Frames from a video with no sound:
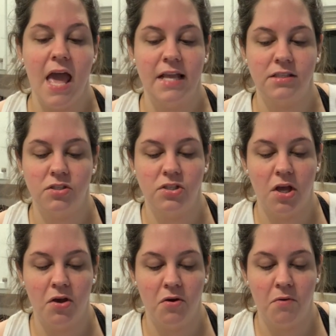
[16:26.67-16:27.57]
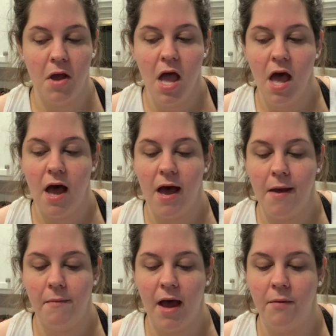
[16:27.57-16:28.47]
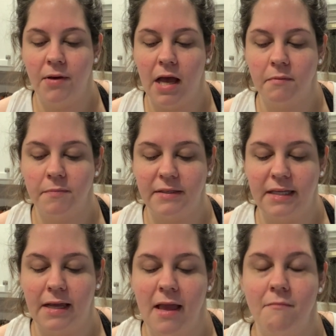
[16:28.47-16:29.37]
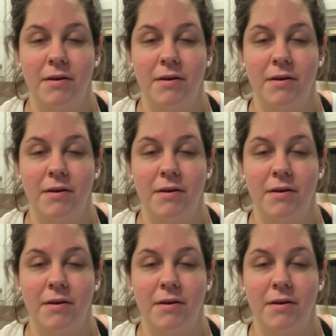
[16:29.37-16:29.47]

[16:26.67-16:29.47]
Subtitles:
And so I'll probably